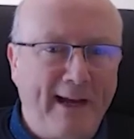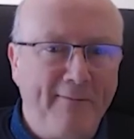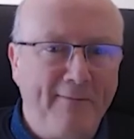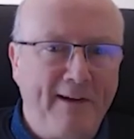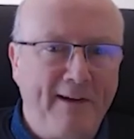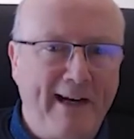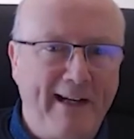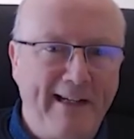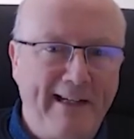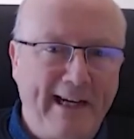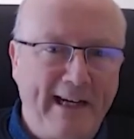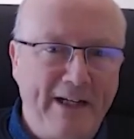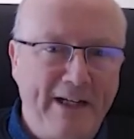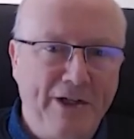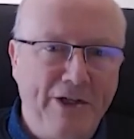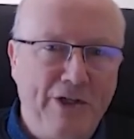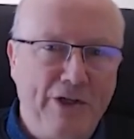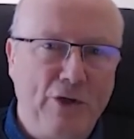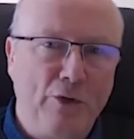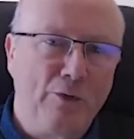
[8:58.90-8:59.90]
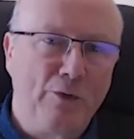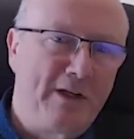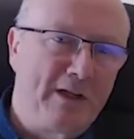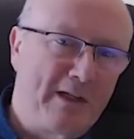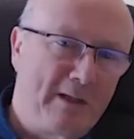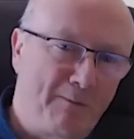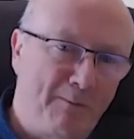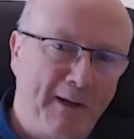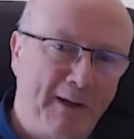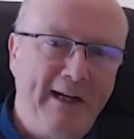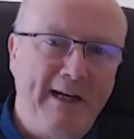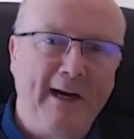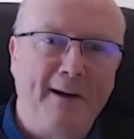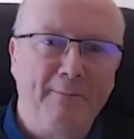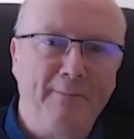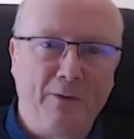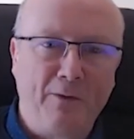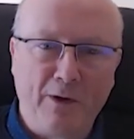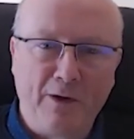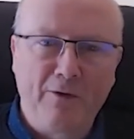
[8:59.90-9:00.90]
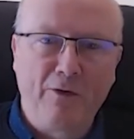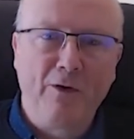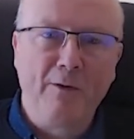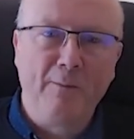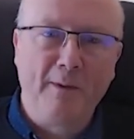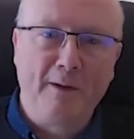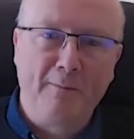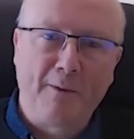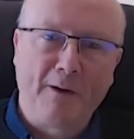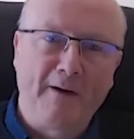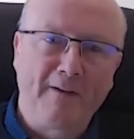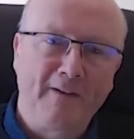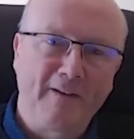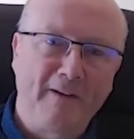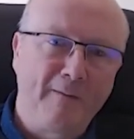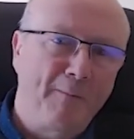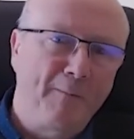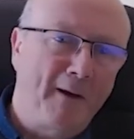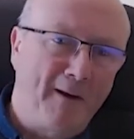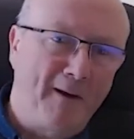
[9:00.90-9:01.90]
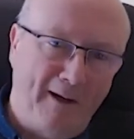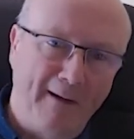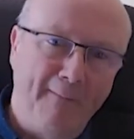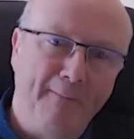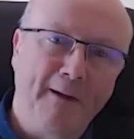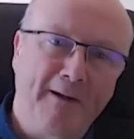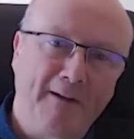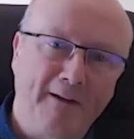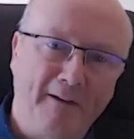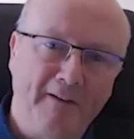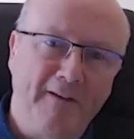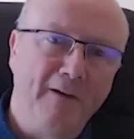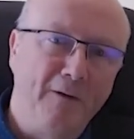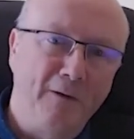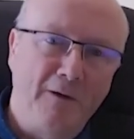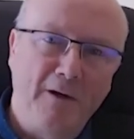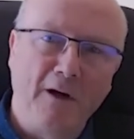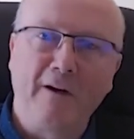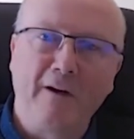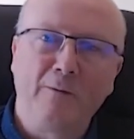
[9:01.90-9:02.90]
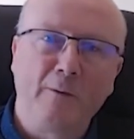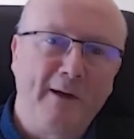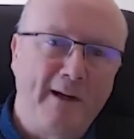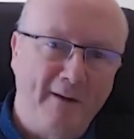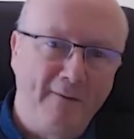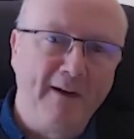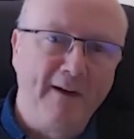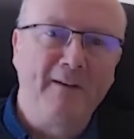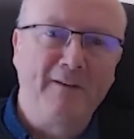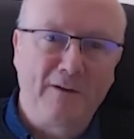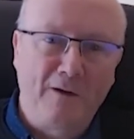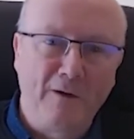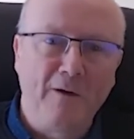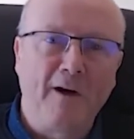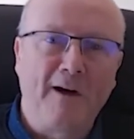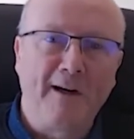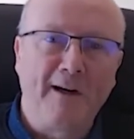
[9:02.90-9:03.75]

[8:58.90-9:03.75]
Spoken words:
that validation tool to speed up the recruitment process, partly because you guys were giving us good